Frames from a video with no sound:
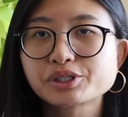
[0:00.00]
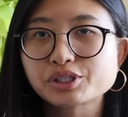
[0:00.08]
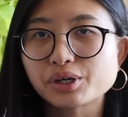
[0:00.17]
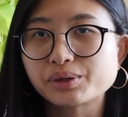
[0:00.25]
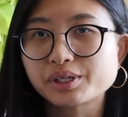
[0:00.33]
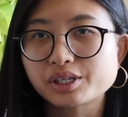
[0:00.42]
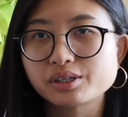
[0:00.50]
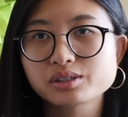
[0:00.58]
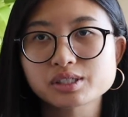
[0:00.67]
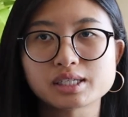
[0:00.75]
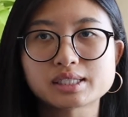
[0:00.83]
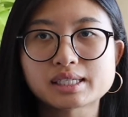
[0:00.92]
so cute,
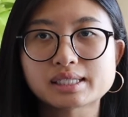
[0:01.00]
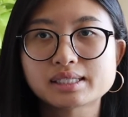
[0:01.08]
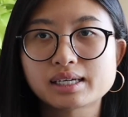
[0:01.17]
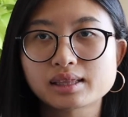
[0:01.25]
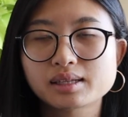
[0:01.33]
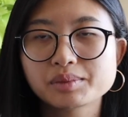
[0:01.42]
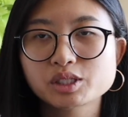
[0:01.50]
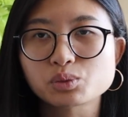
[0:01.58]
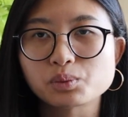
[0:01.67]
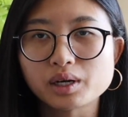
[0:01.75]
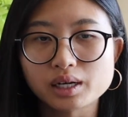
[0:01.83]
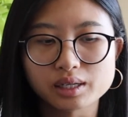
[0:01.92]
so I decided to get them as
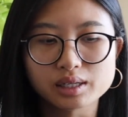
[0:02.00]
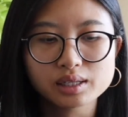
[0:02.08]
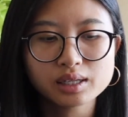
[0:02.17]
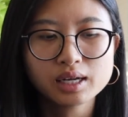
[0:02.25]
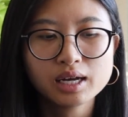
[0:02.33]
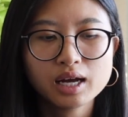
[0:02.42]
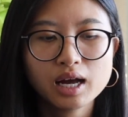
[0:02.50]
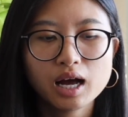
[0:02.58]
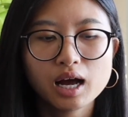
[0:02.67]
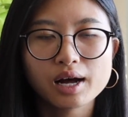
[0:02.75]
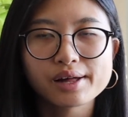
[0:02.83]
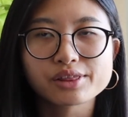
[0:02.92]
well.
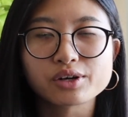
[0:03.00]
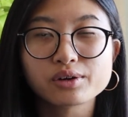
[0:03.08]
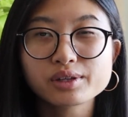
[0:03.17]
The